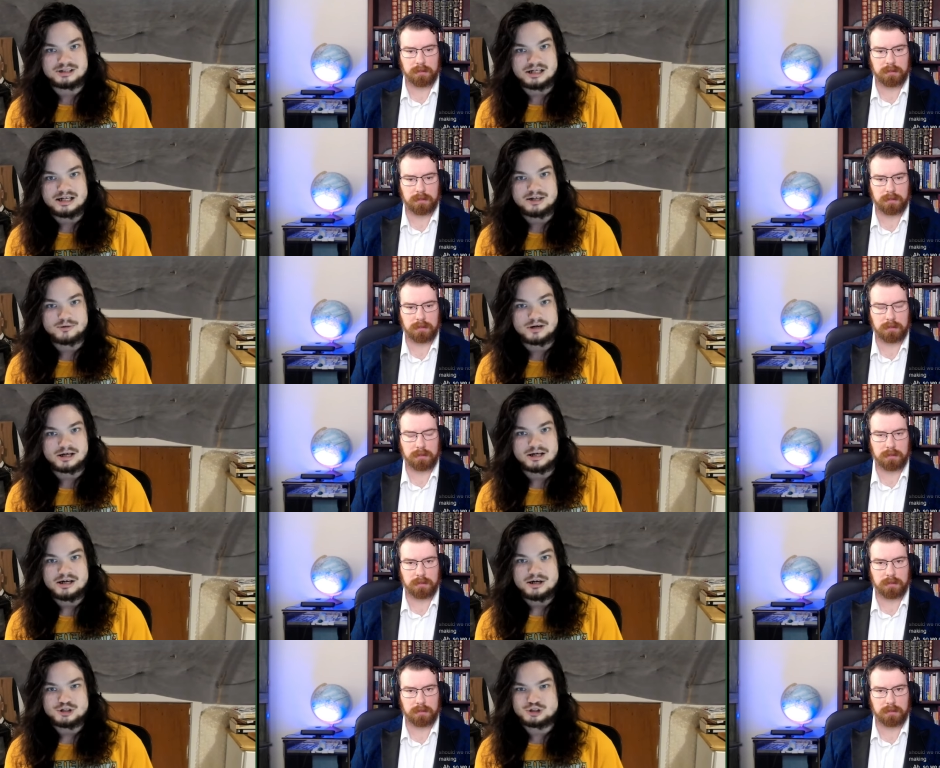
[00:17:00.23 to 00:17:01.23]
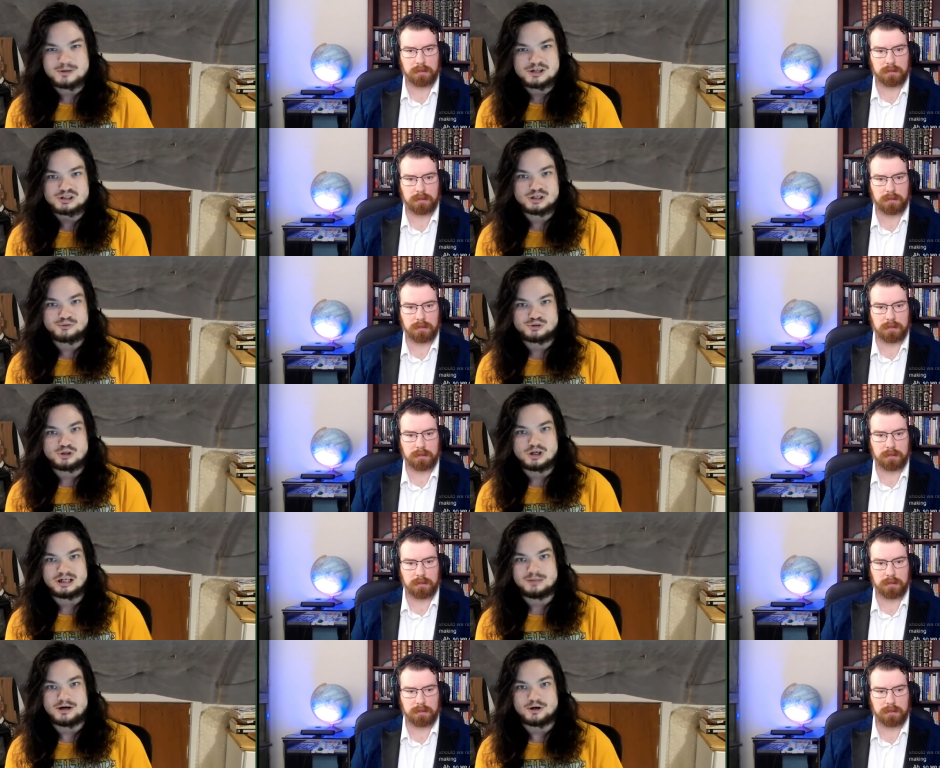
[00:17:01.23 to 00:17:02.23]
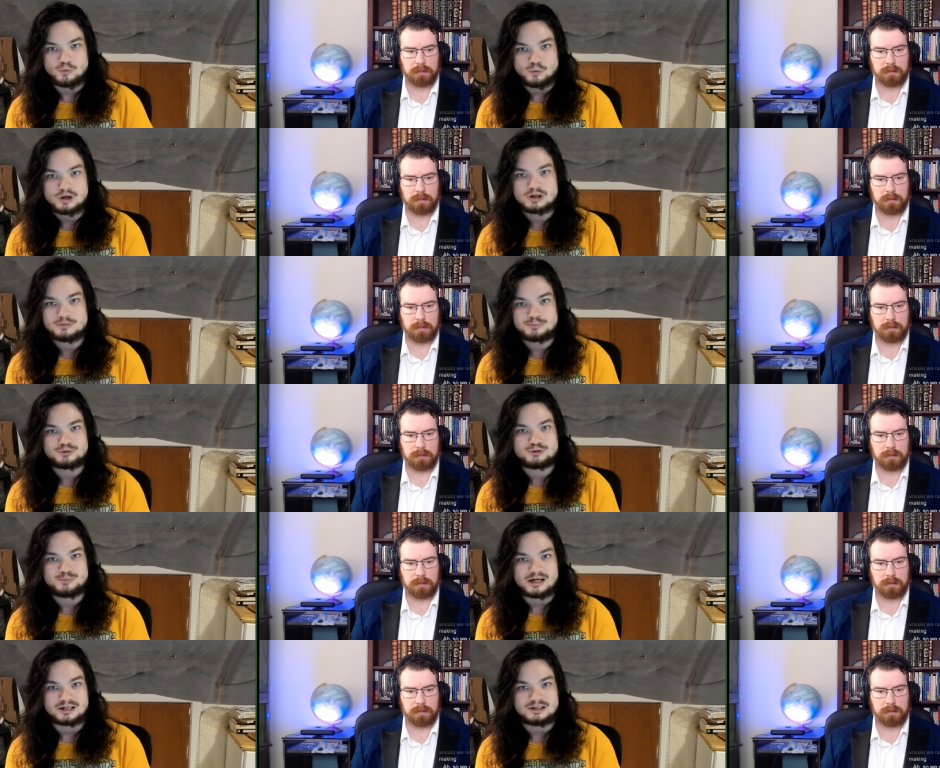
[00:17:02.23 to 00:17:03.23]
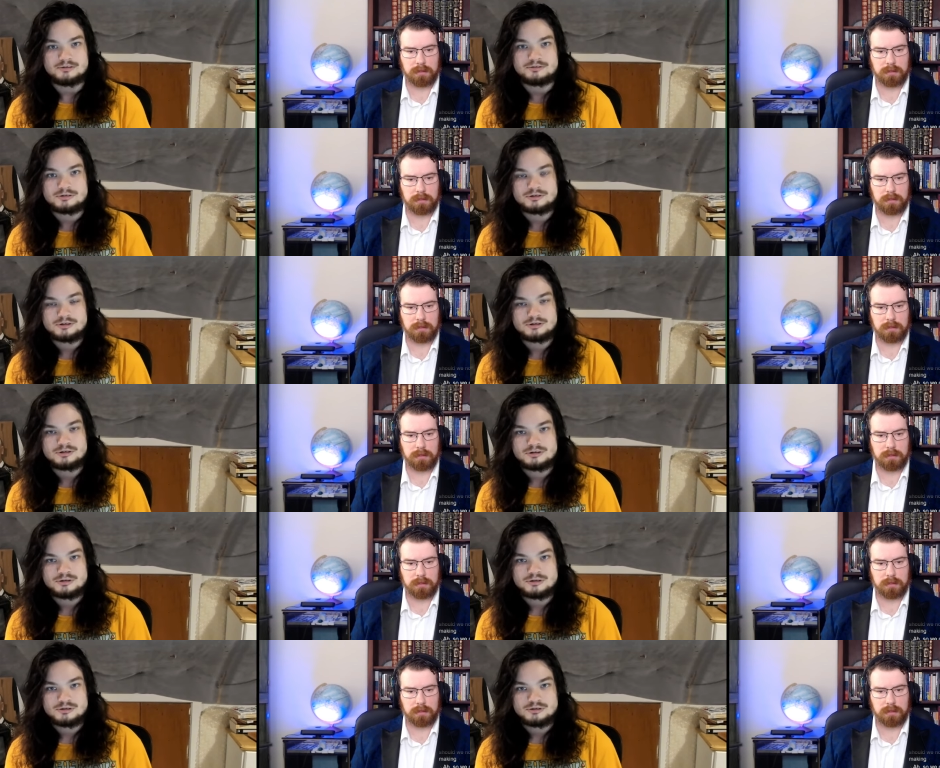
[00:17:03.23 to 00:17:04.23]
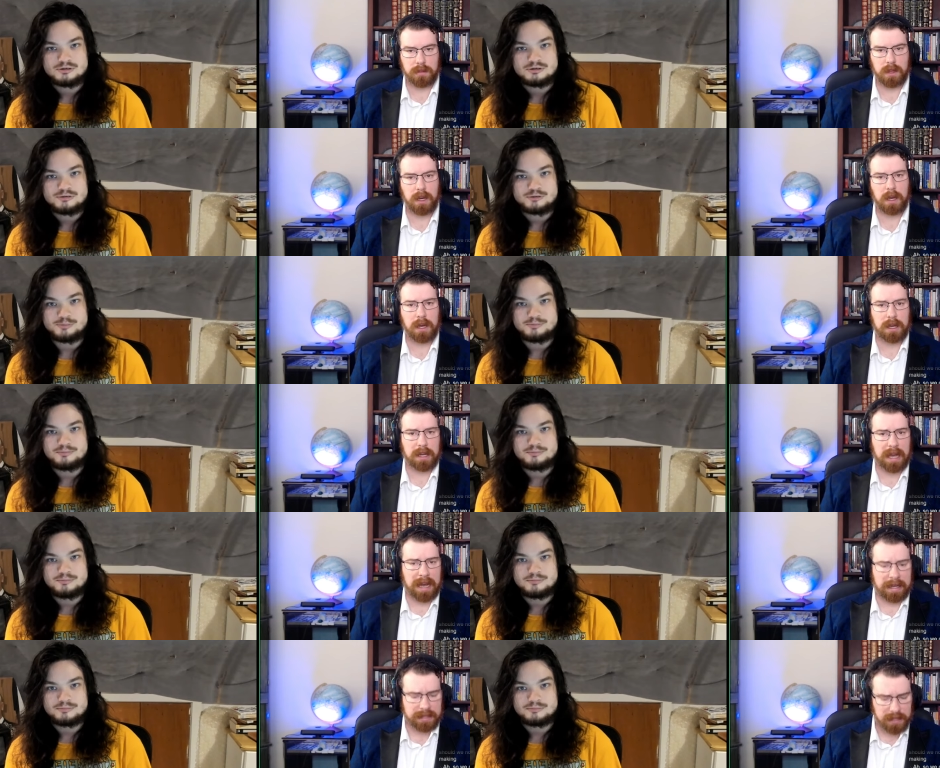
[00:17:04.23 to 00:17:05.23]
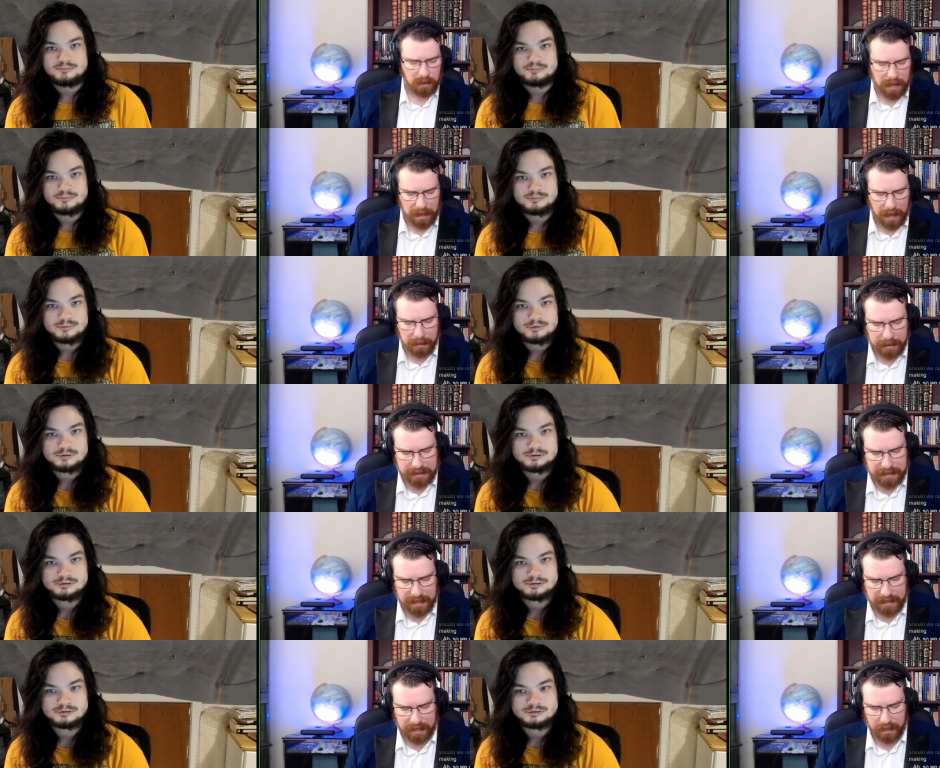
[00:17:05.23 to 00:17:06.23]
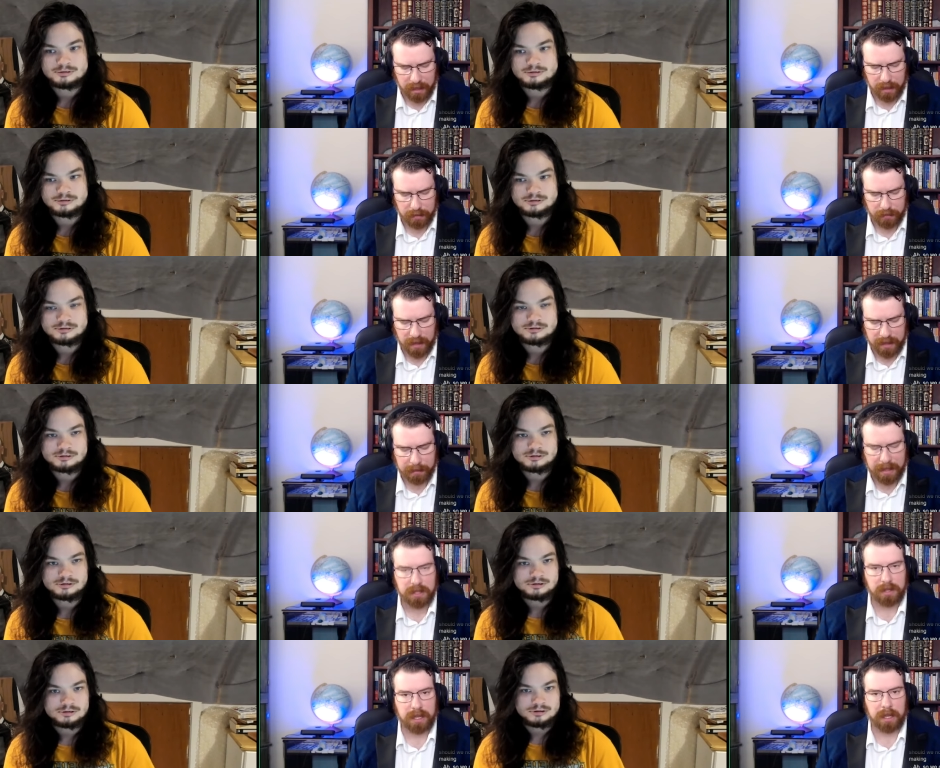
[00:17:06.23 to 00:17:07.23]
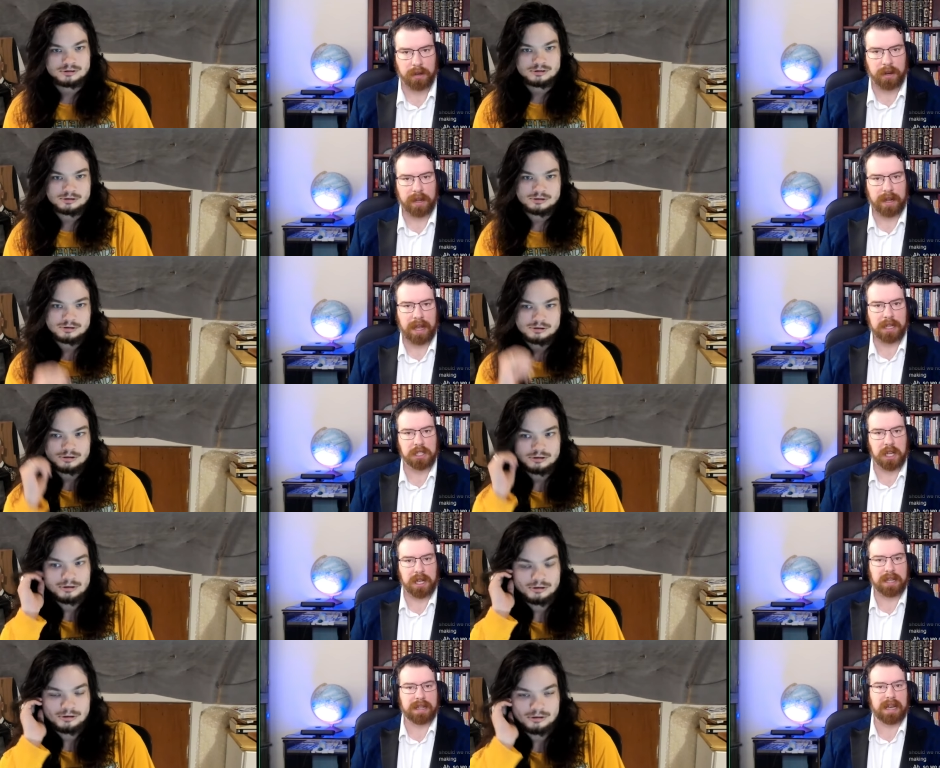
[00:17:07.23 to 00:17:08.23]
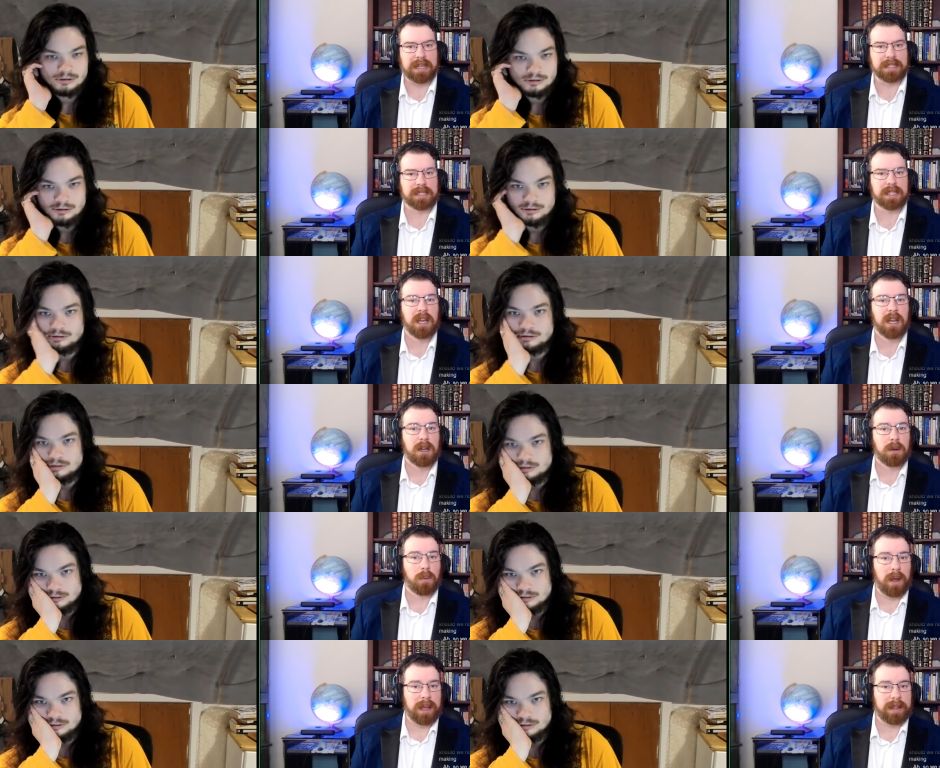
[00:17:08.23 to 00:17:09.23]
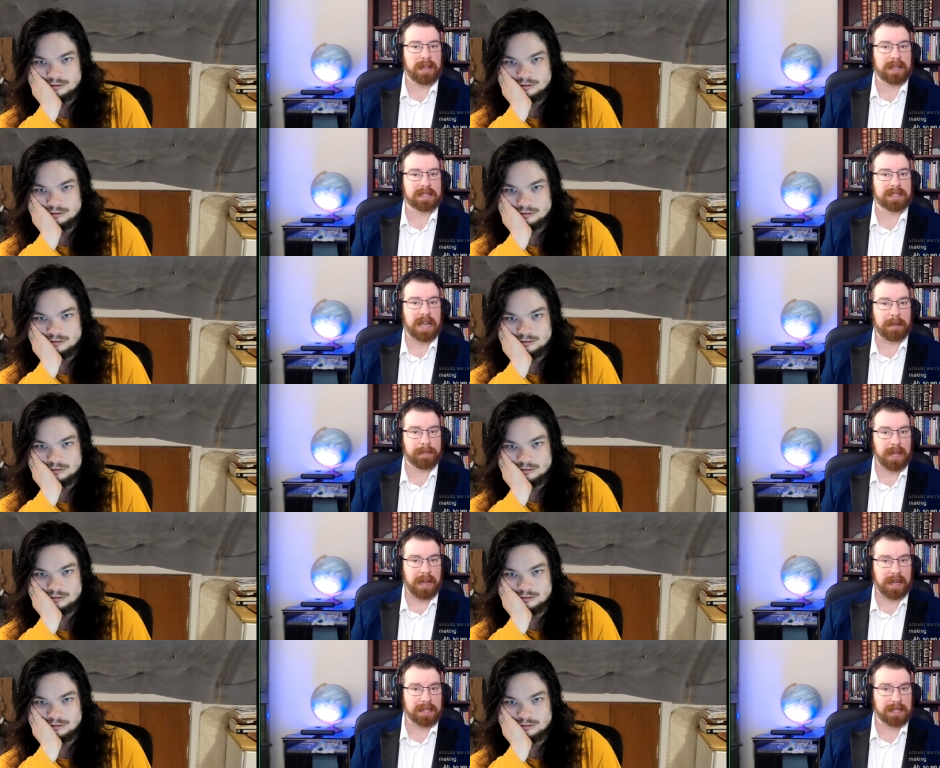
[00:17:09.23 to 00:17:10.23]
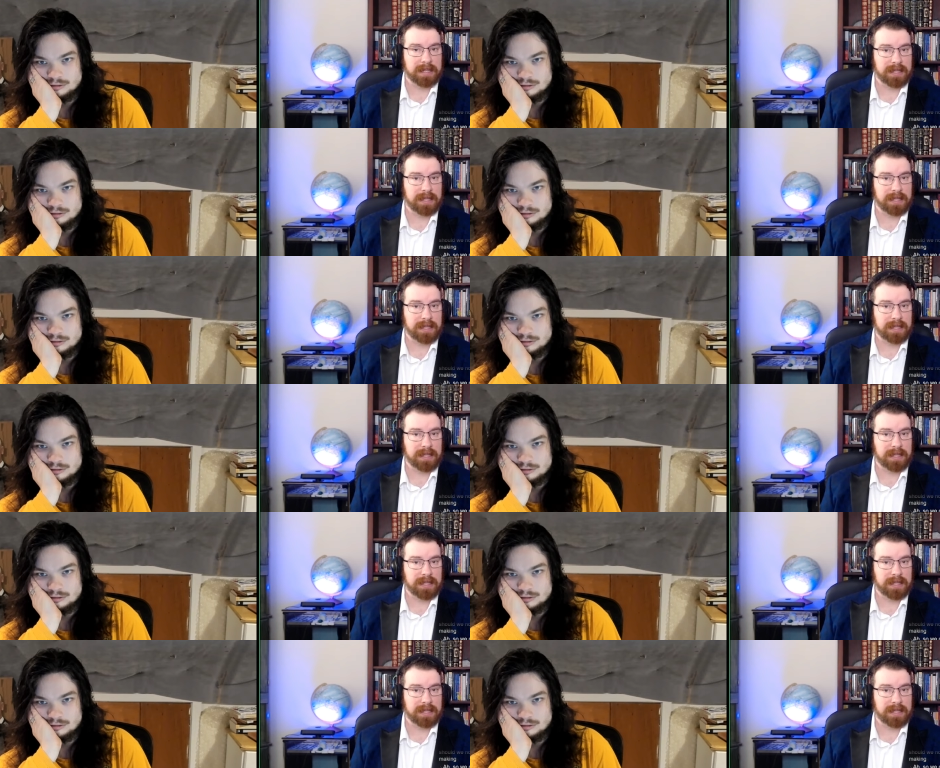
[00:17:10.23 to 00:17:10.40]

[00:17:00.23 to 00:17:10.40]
Speaker 1: it anyway, especially if we're talking about a worker perspective.
Speaker 2: Yeah, so I, I would say that fundamentally you're engaging in this with accepting as a